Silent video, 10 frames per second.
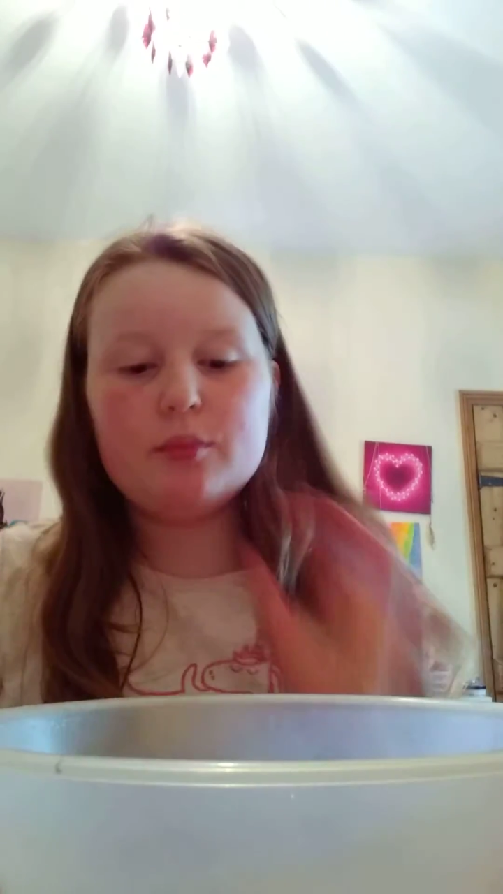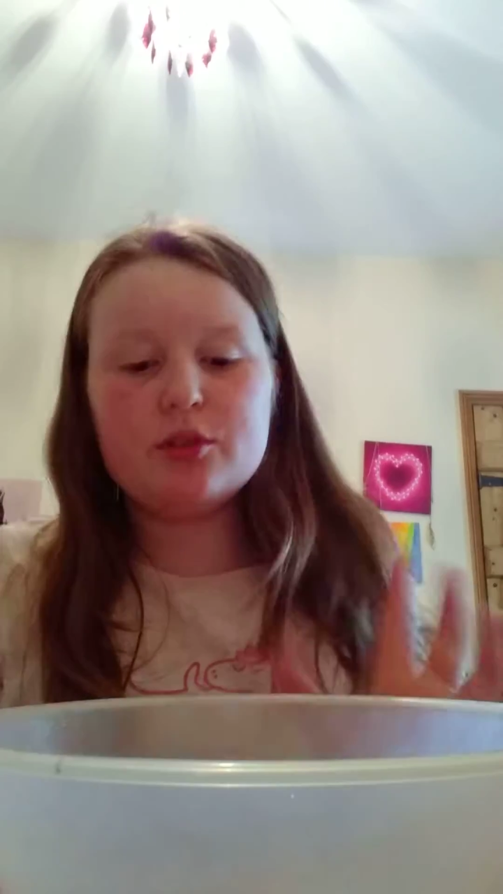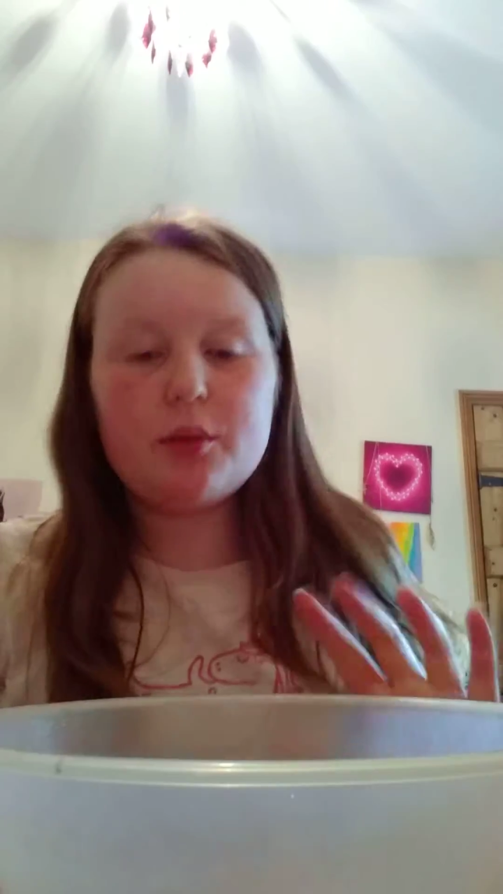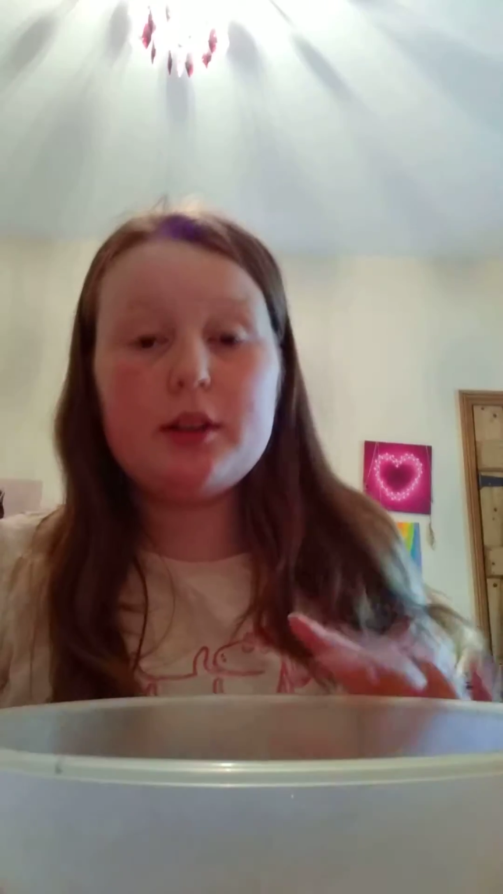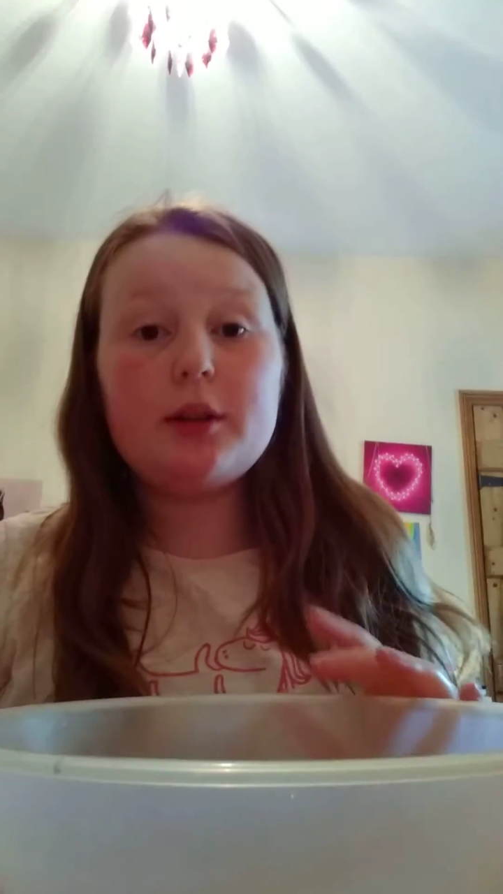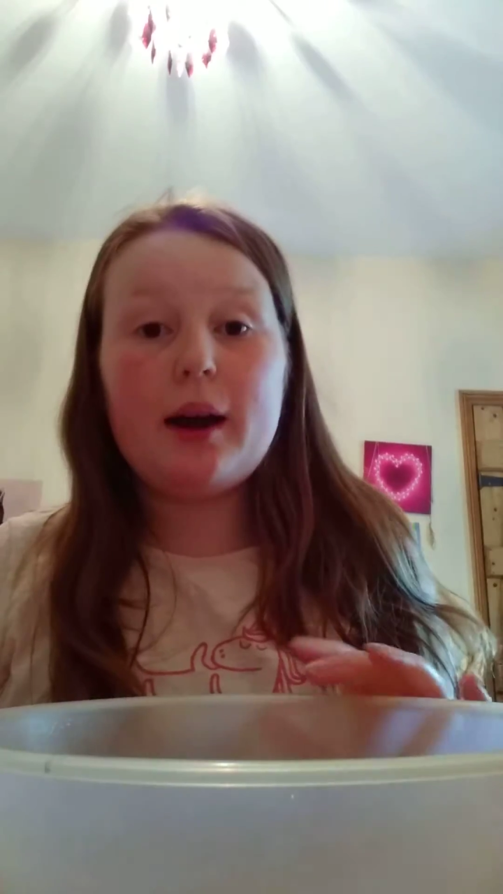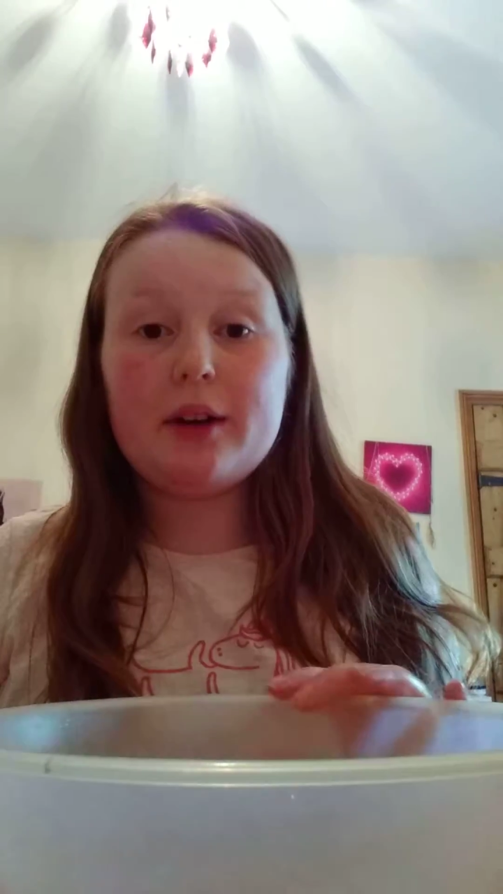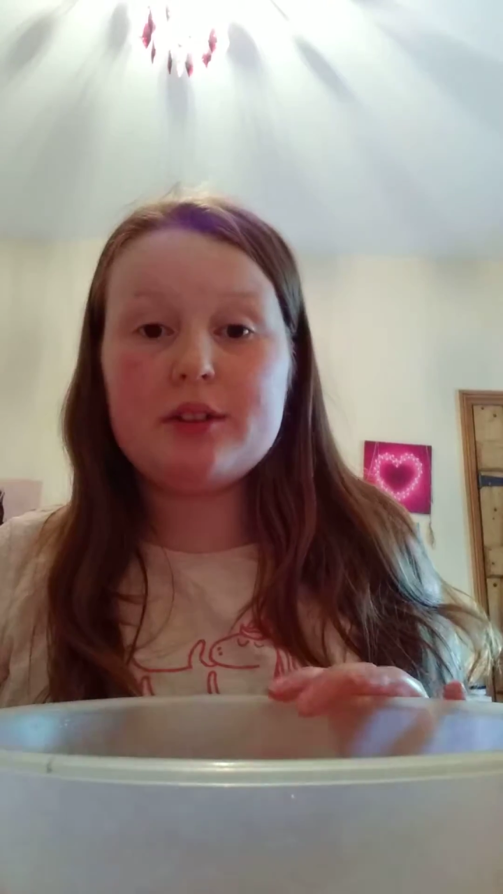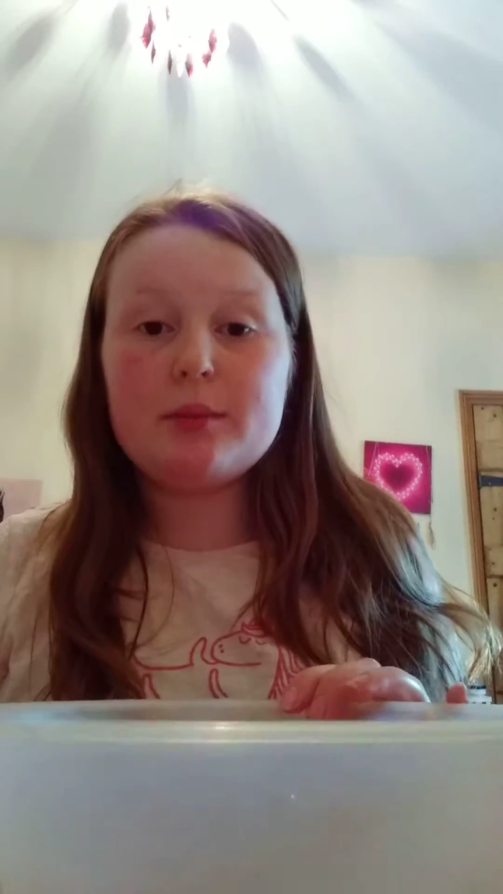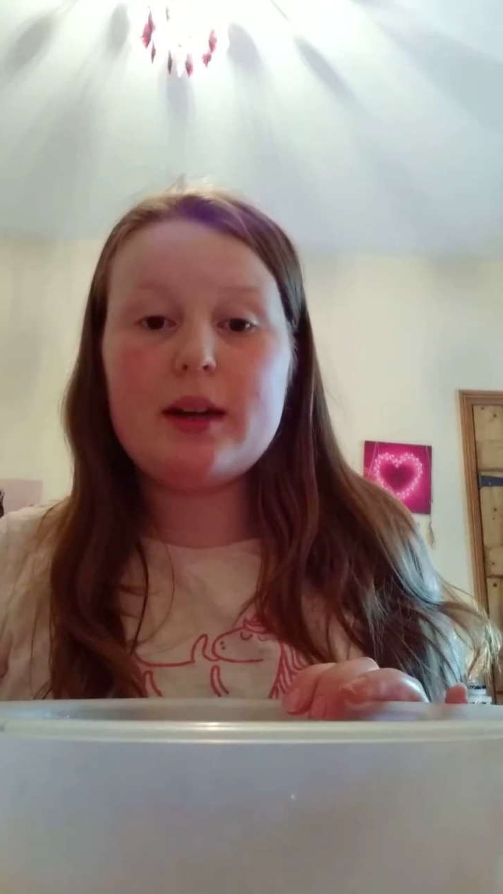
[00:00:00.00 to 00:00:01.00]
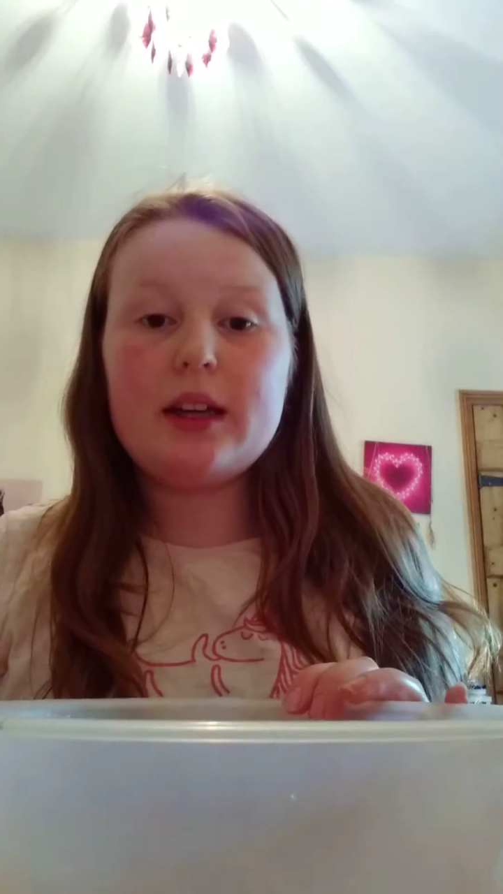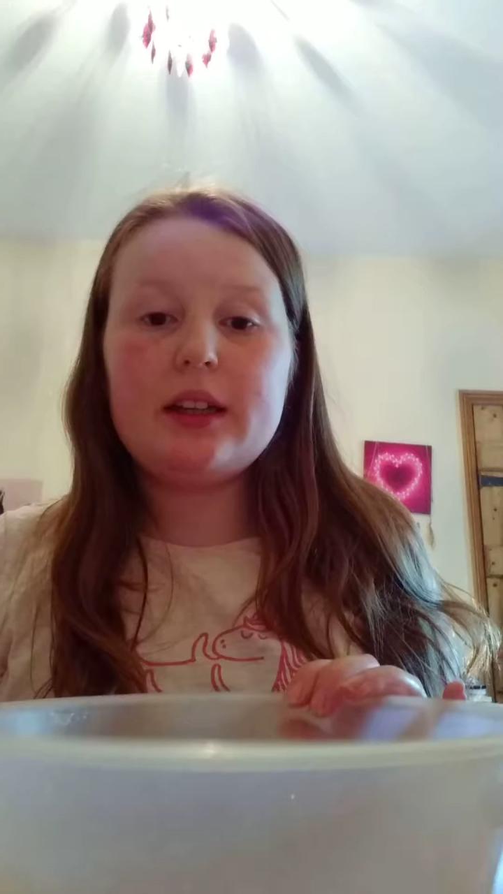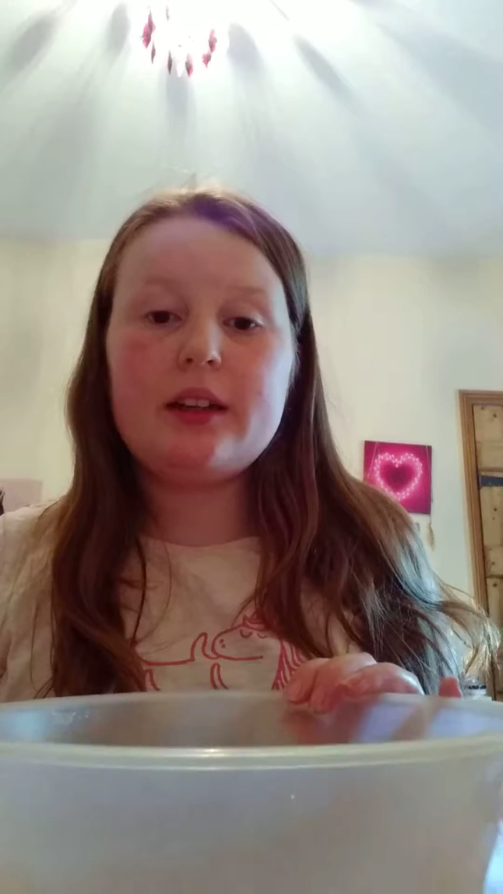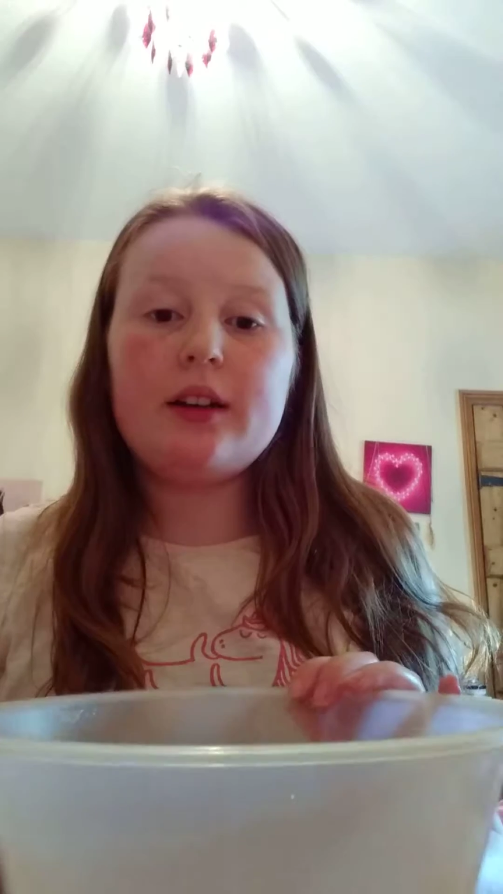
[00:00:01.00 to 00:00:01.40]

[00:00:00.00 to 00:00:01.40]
showing you how to make